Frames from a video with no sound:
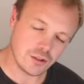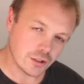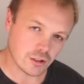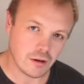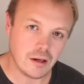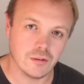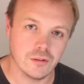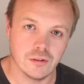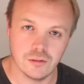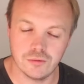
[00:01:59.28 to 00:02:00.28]
in the
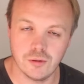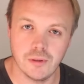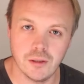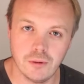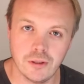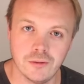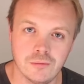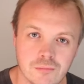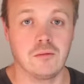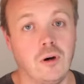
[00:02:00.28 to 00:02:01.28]
crown of Formula 1.
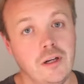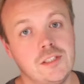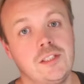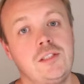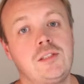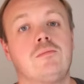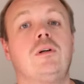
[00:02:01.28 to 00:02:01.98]
And why is this?